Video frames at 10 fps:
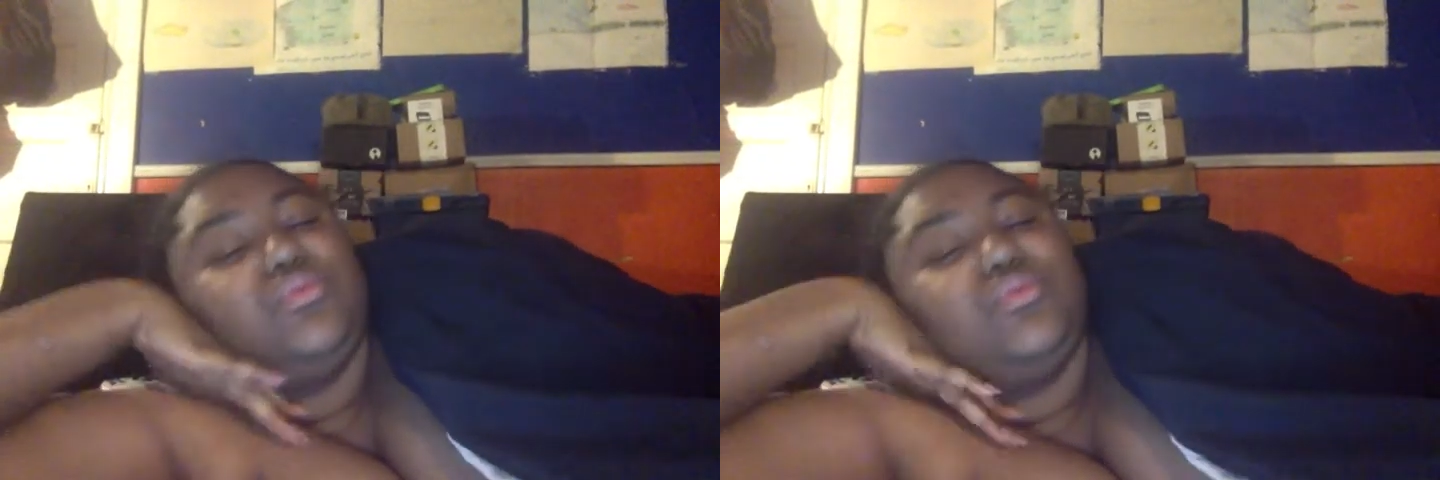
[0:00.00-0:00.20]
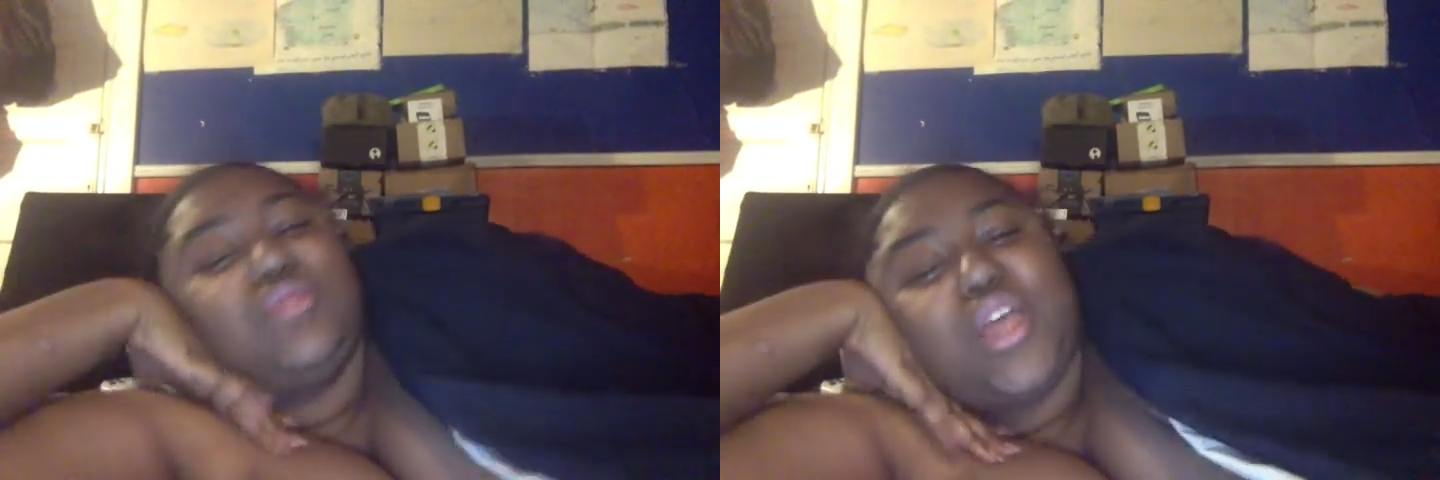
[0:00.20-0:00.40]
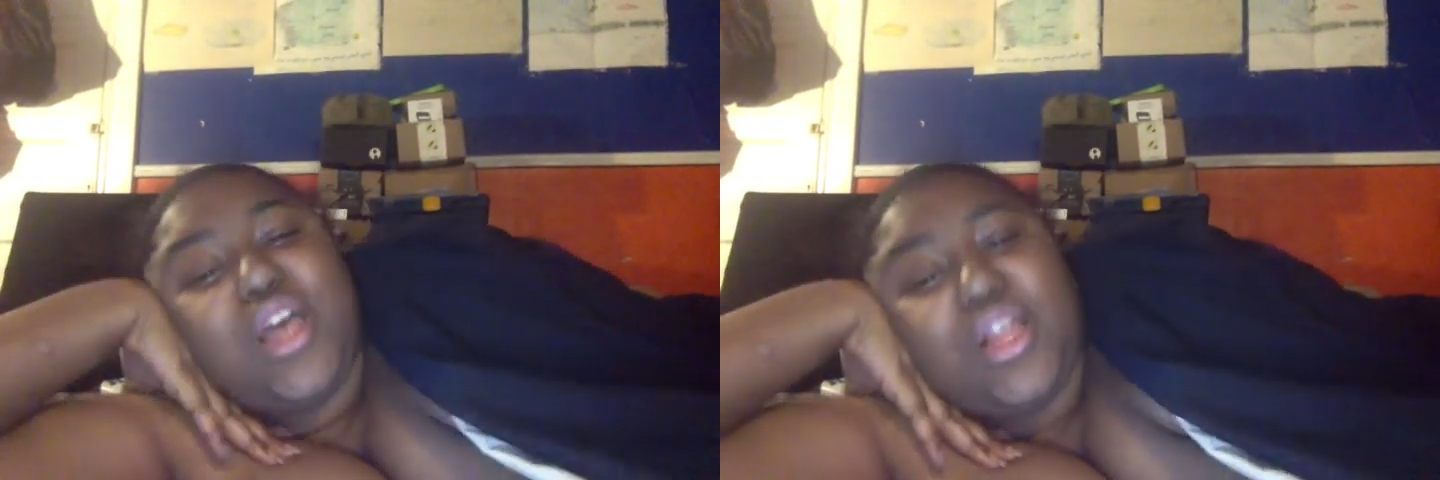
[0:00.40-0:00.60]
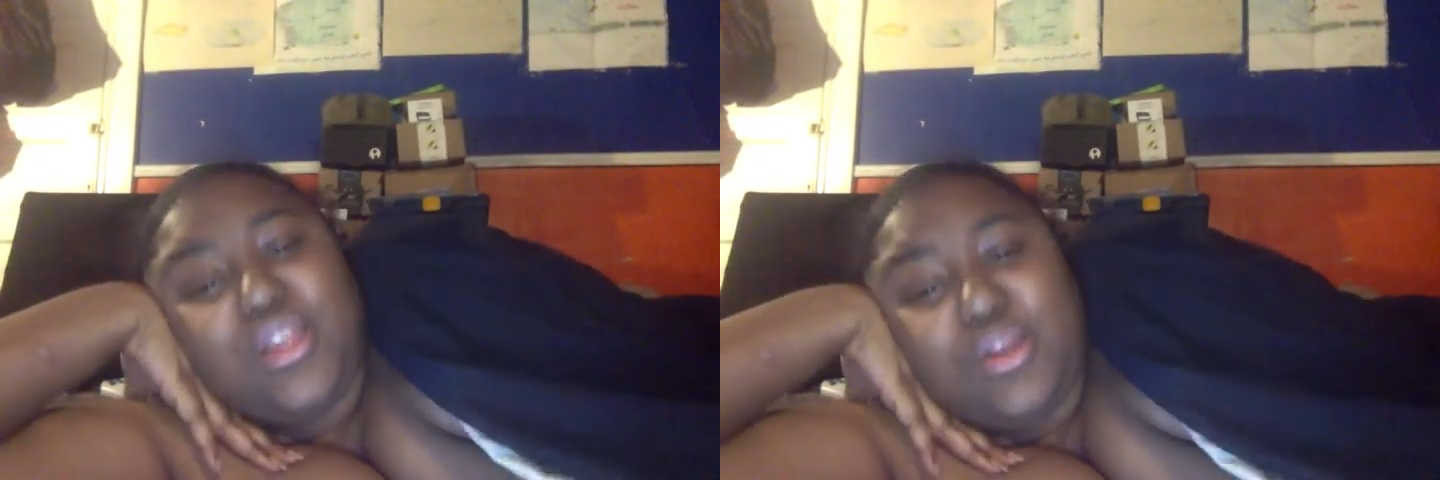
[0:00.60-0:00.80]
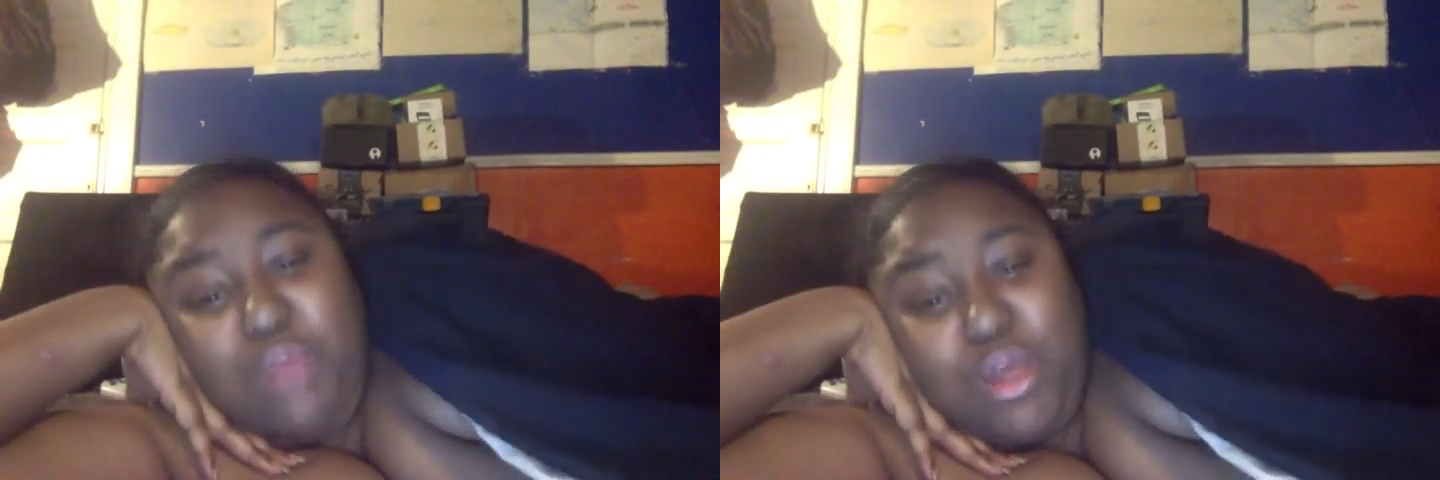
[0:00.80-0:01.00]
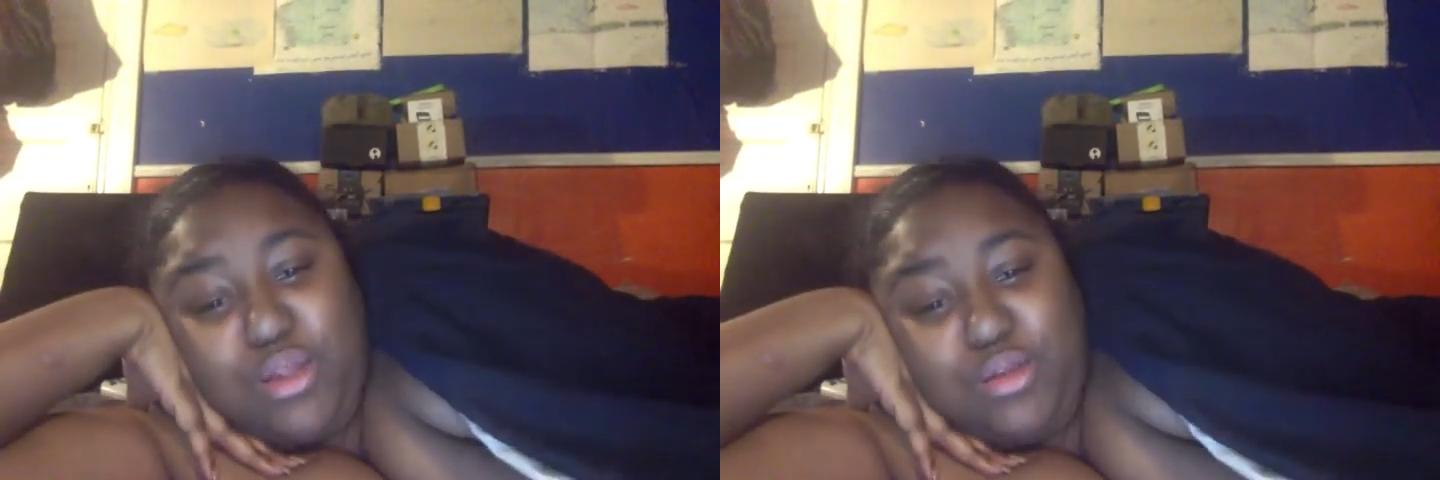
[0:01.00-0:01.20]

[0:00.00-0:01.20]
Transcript: Now I look back